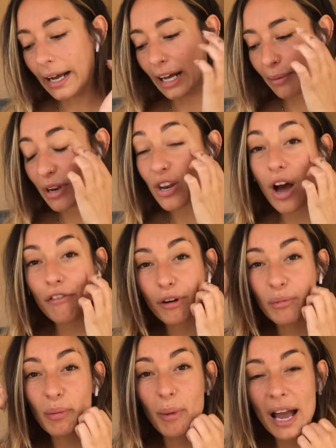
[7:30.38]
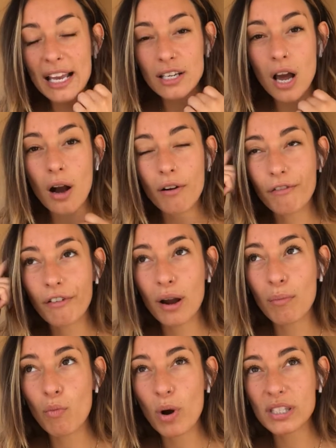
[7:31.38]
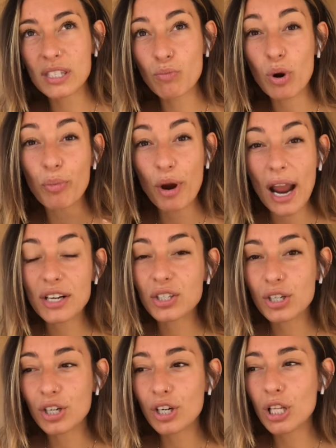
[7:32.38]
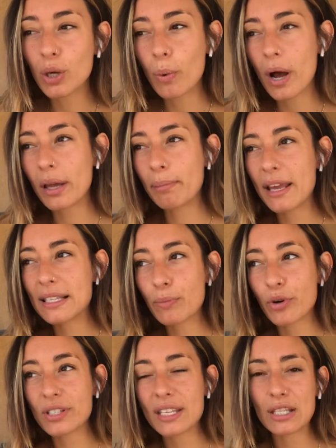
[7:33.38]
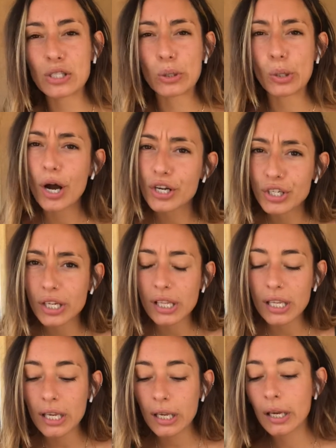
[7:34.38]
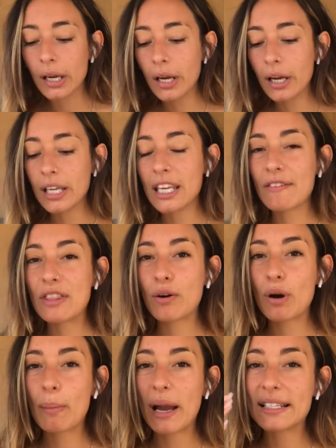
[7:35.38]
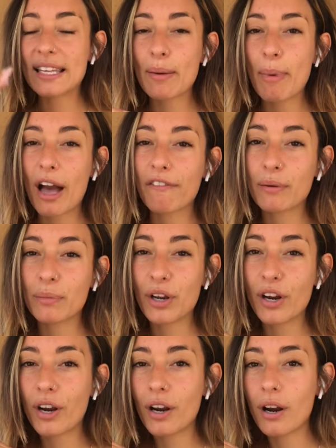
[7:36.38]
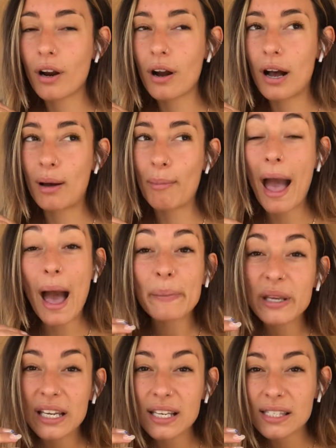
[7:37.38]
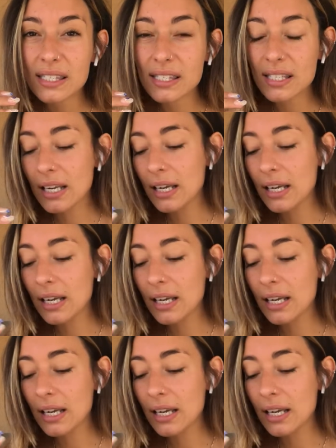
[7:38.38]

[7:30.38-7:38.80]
And not from your mind, not from what's more practical or what makes more sense logically, even though it might take back from your happiness.